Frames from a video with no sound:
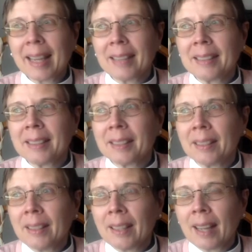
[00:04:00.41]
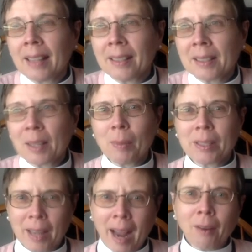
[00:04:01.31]
And, and there's so
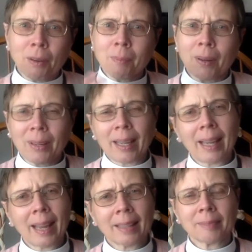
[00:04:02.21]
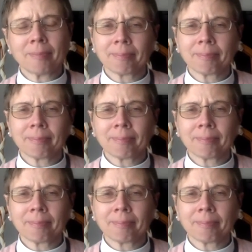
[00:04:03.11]
much acrimony and